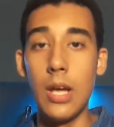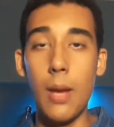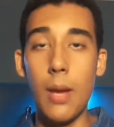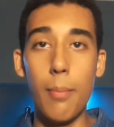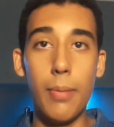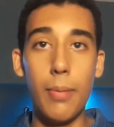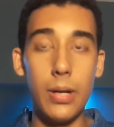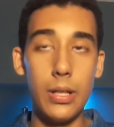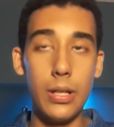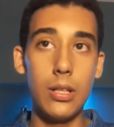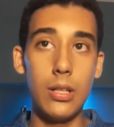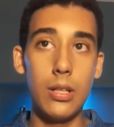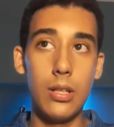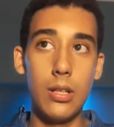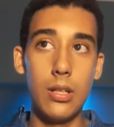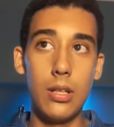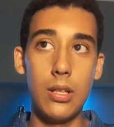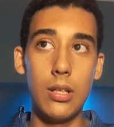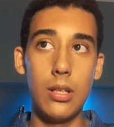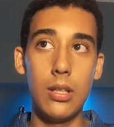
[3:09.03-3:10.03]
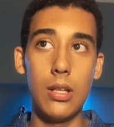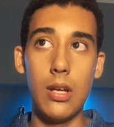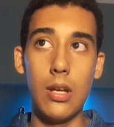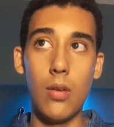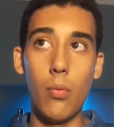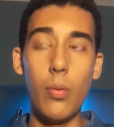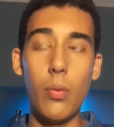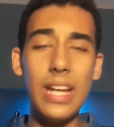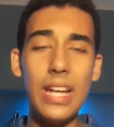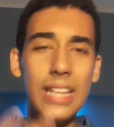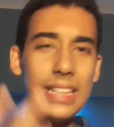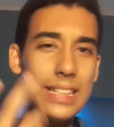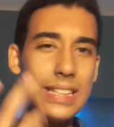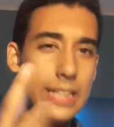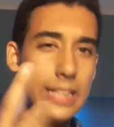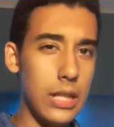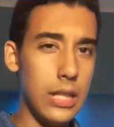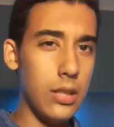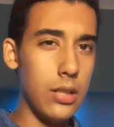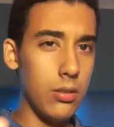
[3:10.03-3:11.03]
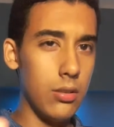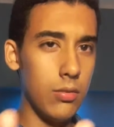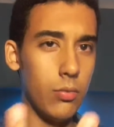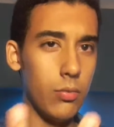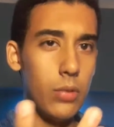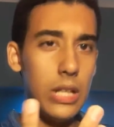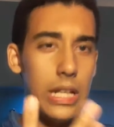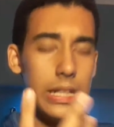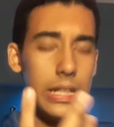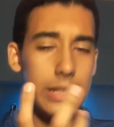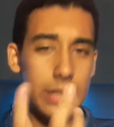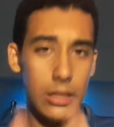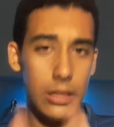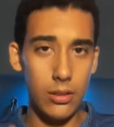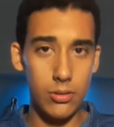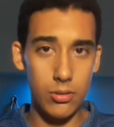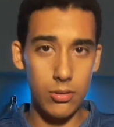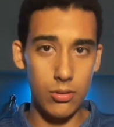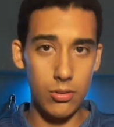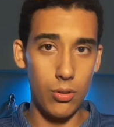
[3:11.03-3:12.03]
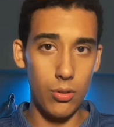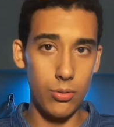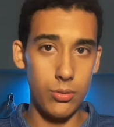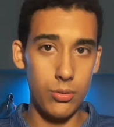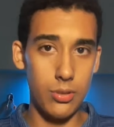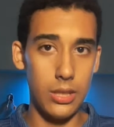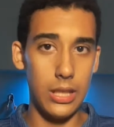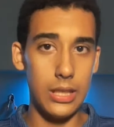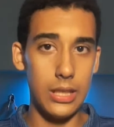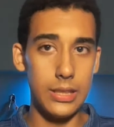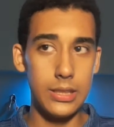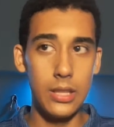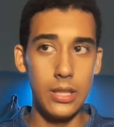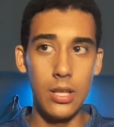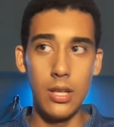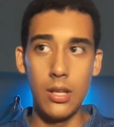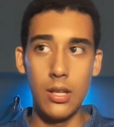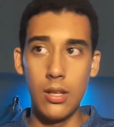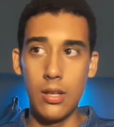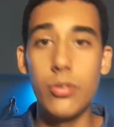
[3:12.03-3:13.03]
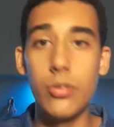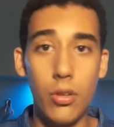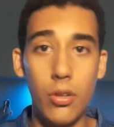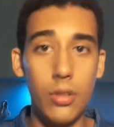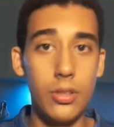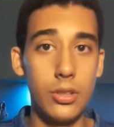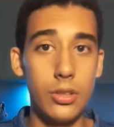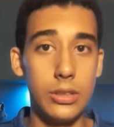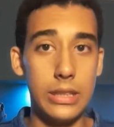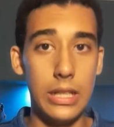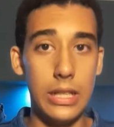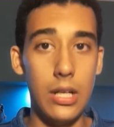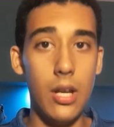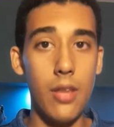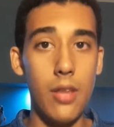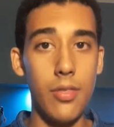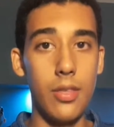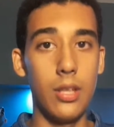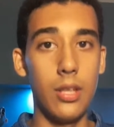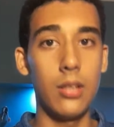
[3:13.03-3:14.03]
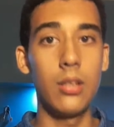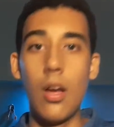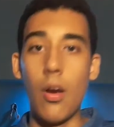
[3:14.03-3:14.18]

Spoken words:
But when I tell you those things, you don't understand nothing.